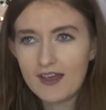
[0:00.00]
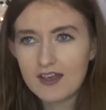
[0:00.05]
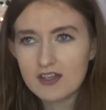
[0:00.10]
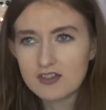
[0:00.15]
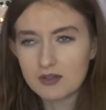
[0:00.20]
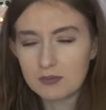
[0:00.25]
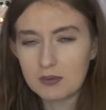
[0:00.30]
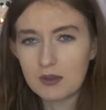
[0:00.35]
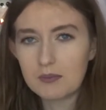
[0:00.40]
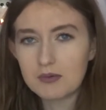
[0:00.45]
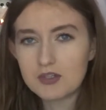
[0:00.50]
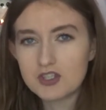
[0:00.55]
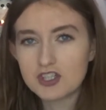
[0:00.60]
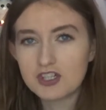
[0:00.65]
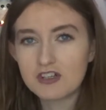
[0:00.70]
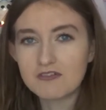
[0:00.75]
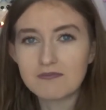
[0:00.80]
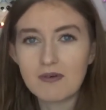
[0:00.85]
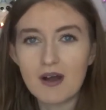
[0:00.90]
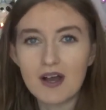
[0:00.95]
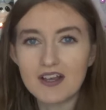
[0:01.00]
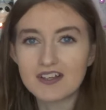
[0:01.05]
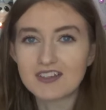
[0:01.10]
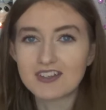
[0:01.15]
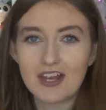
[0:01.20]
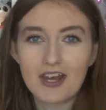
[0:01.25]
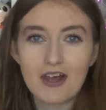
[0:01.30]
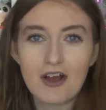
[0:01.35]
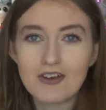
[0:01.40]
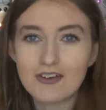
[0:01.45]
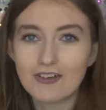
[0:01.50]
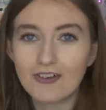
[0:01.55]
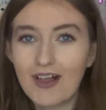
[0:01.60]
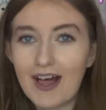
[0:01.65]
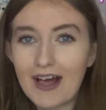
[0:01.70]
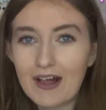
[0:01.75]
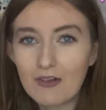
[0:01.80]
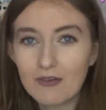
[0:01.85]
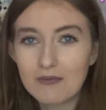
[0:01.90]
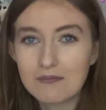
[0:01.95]
so I probably shouldn't have bought it because I know I don't
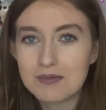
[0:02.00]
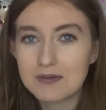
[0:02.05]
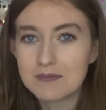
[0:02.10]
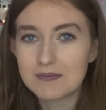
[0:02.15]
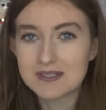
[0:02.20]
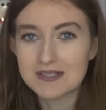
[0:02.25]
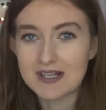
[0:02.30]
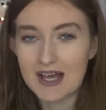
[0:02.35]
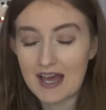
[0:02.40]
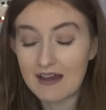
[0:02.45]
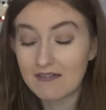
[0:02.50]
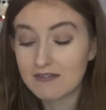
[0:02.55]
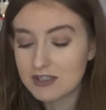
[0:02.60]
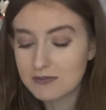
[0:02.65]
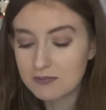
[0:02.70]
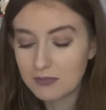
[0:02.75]
like clumpy mascaras,